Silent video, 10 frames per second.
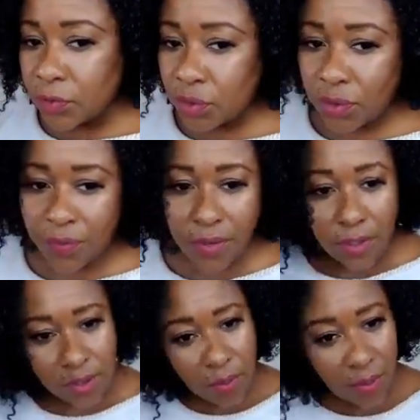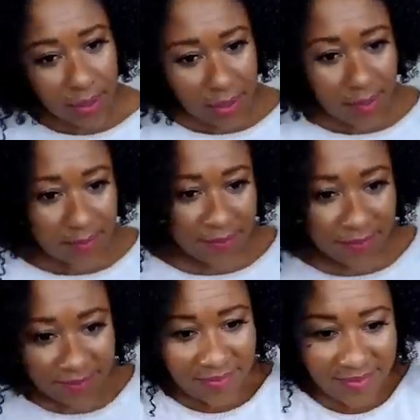Two different looks on one head.
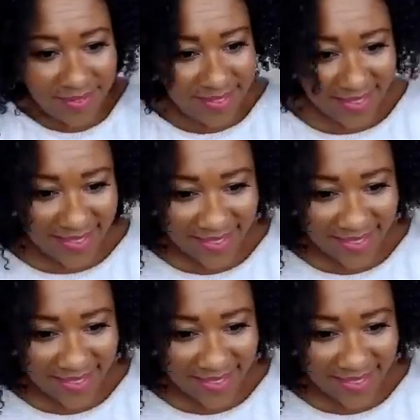So